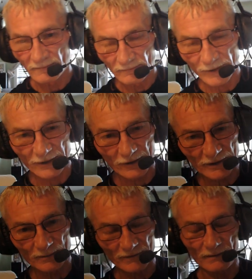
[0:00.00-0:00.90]
Right now,
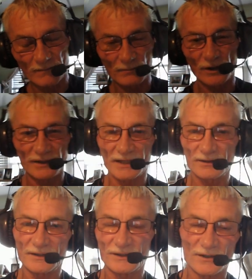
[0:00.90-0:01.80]
remember,
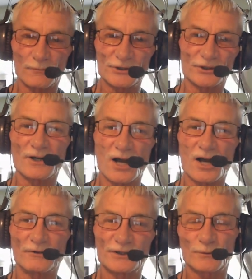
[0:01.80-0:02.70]
identity is not what you
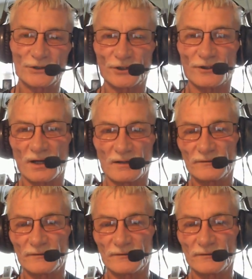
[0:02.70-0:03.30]
are, it's what you're of.